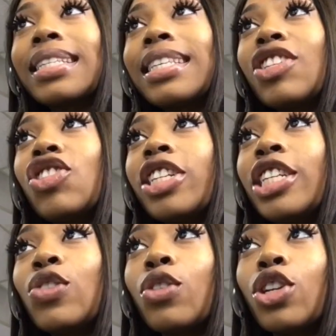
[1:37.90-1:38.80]
Yes, this is
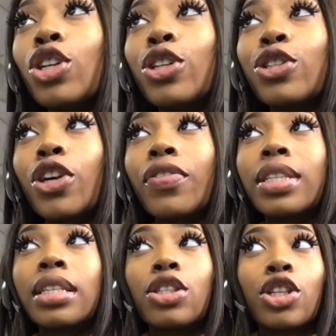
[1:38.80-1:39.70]
Janice from the Dealer Service
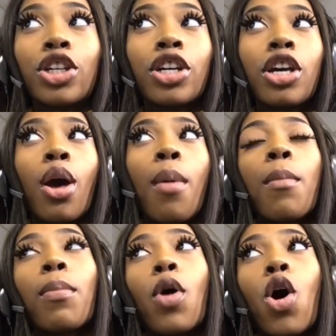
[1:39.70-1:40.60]
Center.
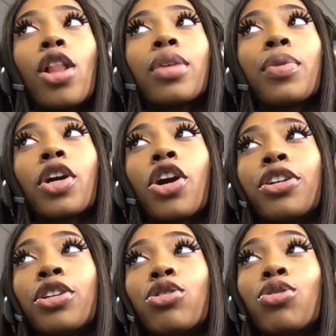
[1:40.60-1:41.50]
I'm calling
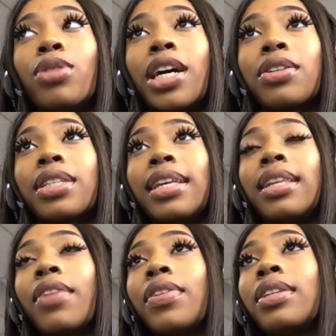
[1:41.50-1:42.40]
regarding your two thousand
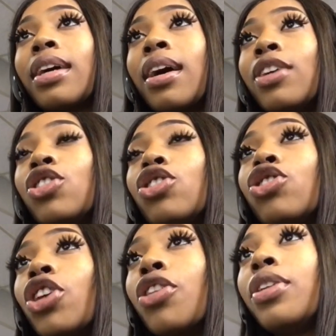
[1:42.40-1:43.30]
eleven Dodge
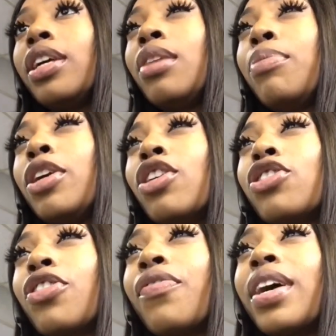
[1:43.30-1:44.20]
Journey because
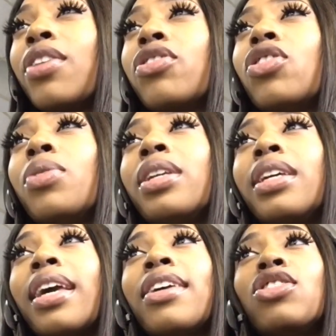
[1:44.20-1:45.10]
your file still
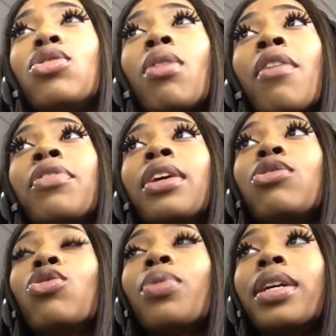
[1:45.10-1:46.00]
indicates you have yet
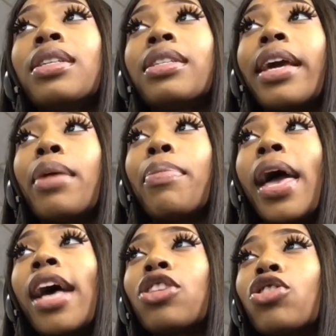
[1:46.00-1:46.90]
to reinstate
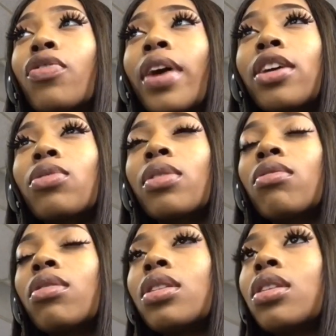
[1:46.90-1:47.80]
past your factory
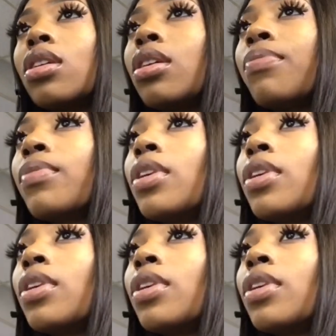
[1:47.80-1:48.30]
warranty.